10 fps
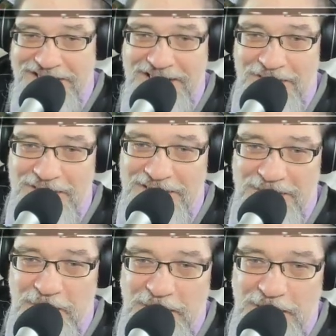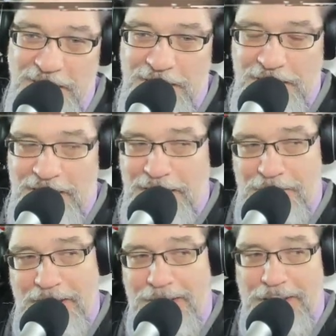terrorism. I,
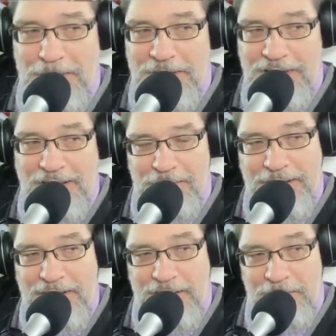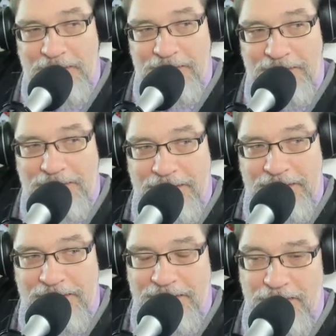I, I'm I'm being a little bit
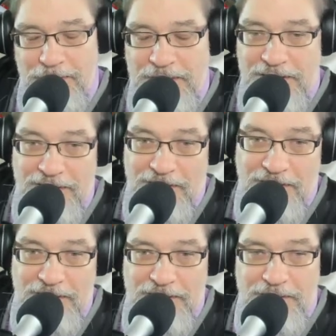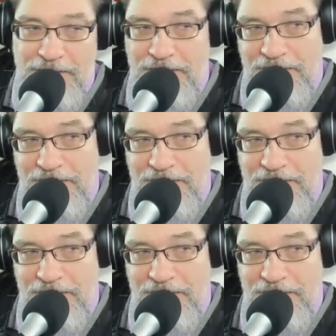ridiculous there, but still, it's